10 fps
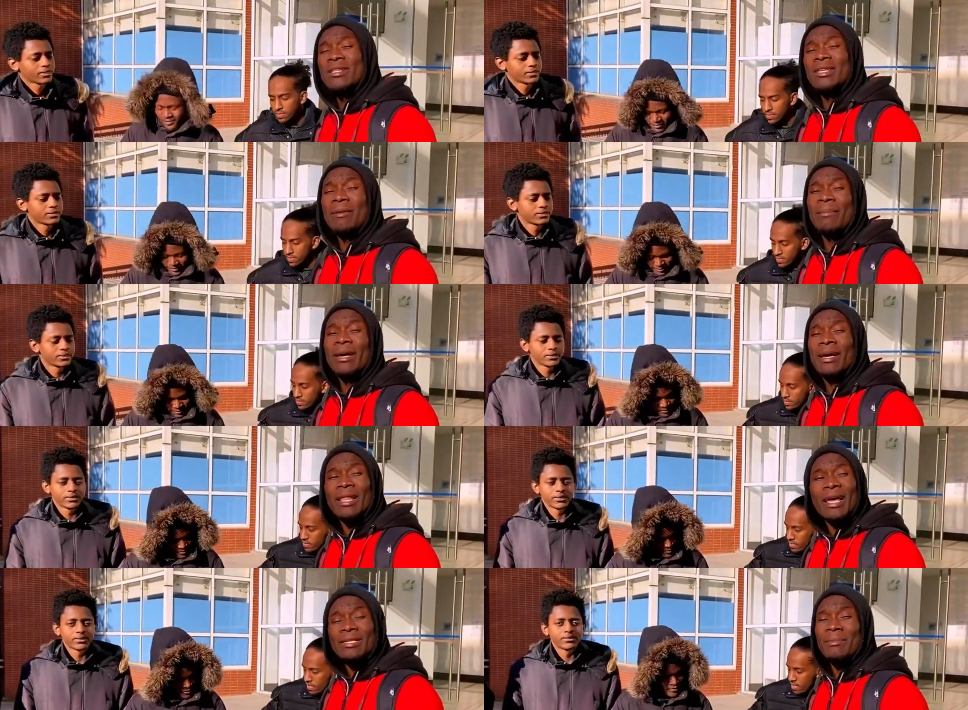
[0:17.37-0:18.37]
Speaker 1: they're my
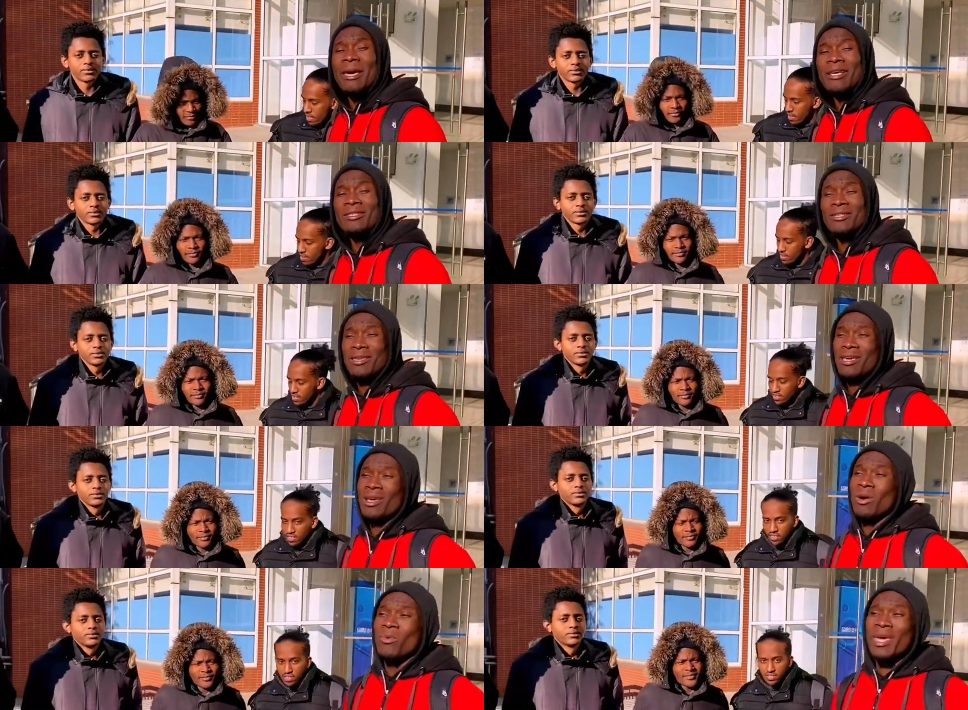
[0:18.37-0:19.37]
classmates.
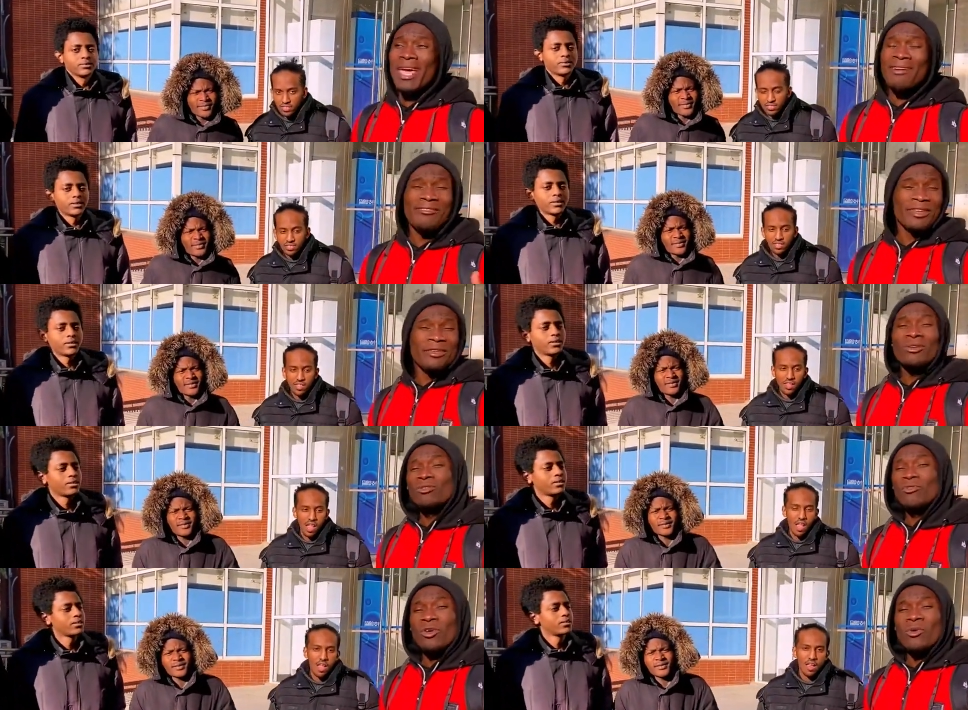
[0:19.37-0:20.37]
We have a news for you